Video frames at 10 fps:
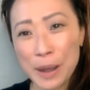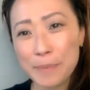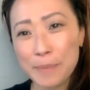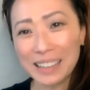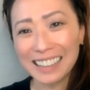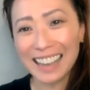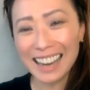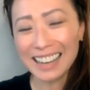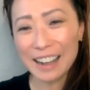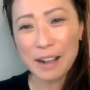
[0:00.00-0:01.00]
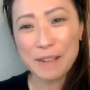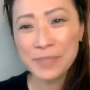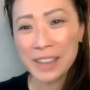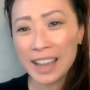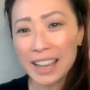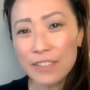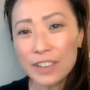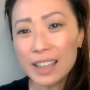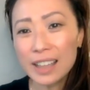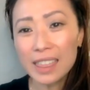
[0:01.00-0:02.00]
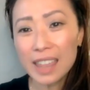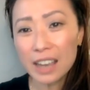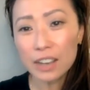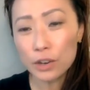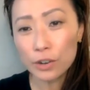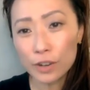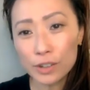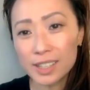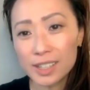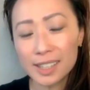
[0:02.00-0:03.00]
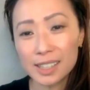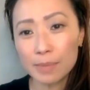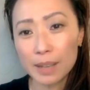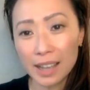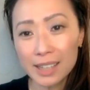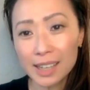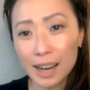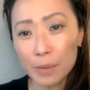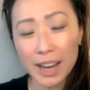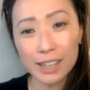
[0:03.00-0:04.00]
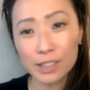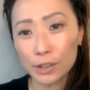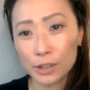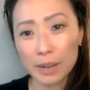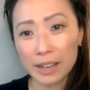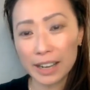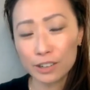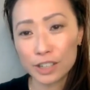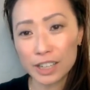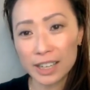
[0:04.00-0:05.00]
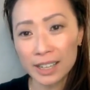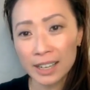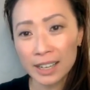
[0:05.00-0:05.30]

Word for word: But like, uh, even in, in the university system at that time, we had to learn about energy